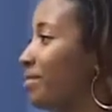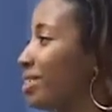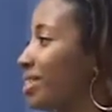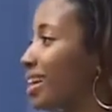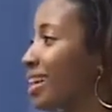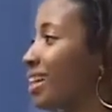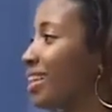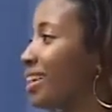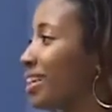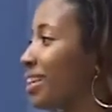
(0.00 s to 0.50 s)

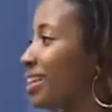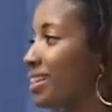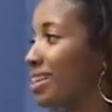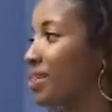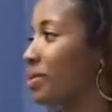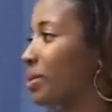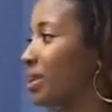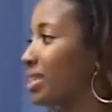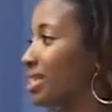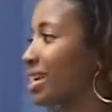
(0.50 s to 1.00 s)
See, look, he, did
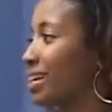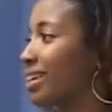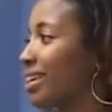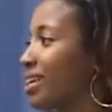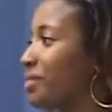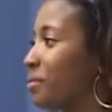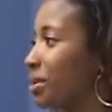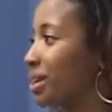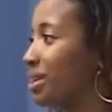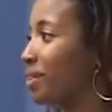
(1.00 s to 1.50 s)
not want to say
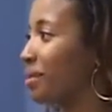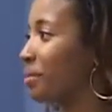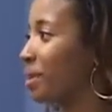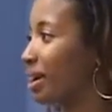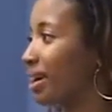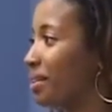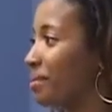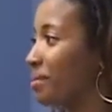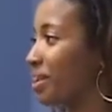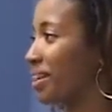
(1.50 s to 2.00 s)
nothing, but he know my
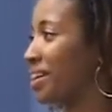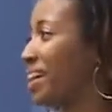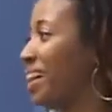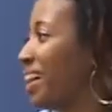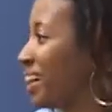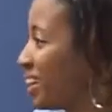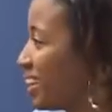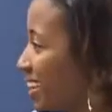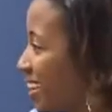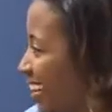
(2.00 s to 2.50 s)

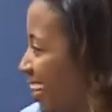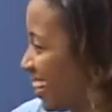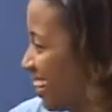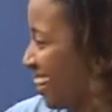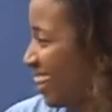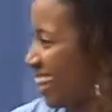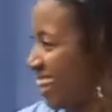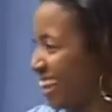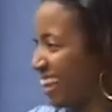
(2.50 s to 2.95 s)
hippie.